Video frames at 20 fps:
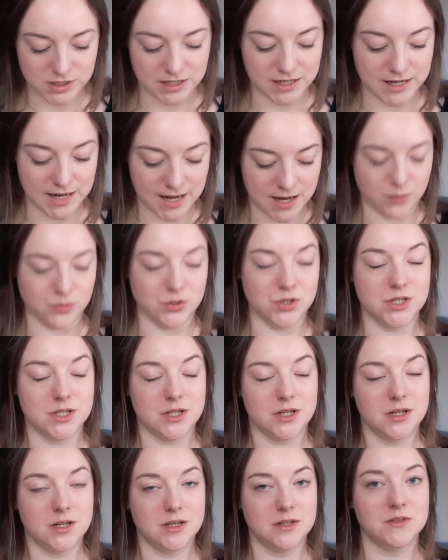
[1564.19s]
count
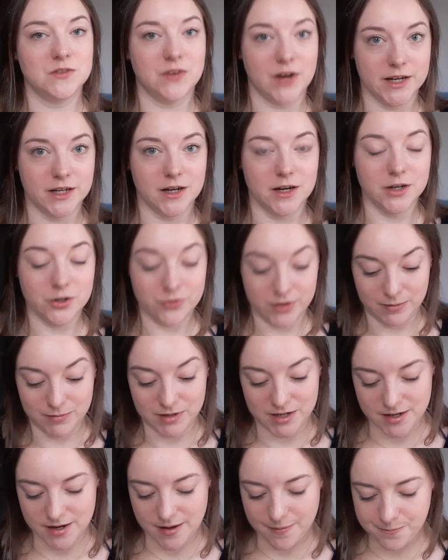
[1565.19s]
Zweigart cream
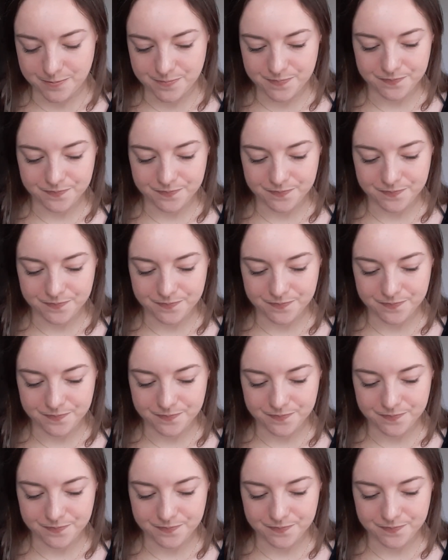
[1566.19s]
linen.